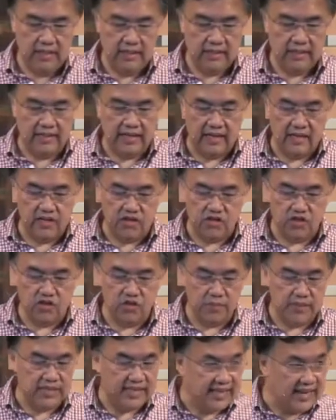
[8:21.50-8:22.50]
that is to
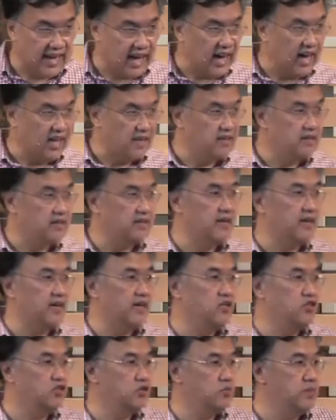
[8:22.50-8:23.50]
be guarded
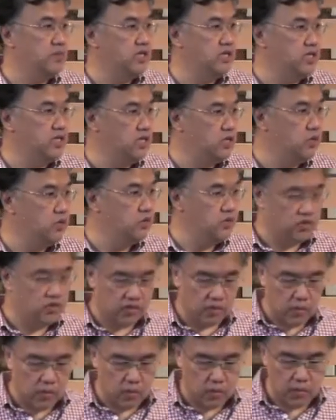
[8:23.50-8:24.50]
and to be
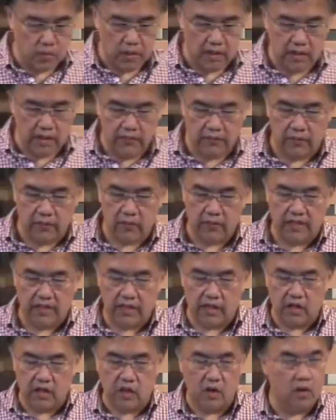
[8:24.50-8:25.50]
used only for
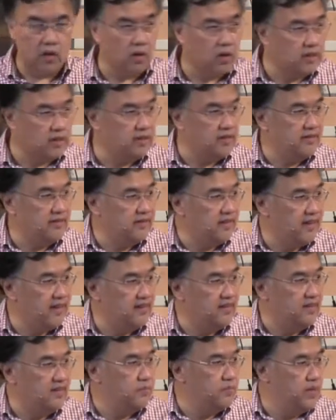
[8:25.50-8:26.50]
that
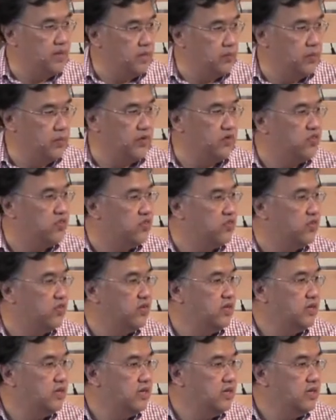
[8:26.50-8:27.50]
God-intended purpose
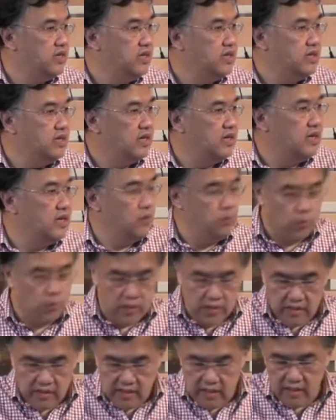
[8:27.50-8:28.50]
and
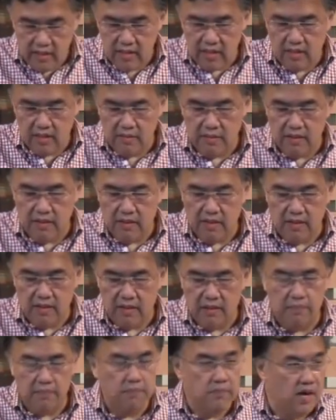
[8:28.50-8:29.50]
within
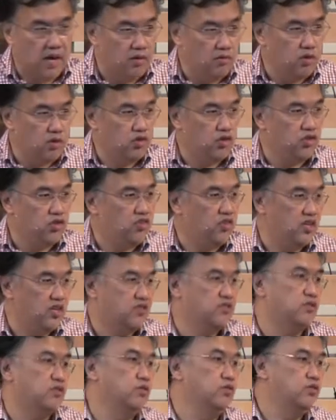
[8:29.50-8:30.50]
marriages
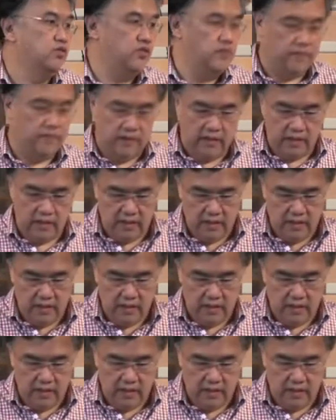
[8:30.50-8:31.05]
exclusively.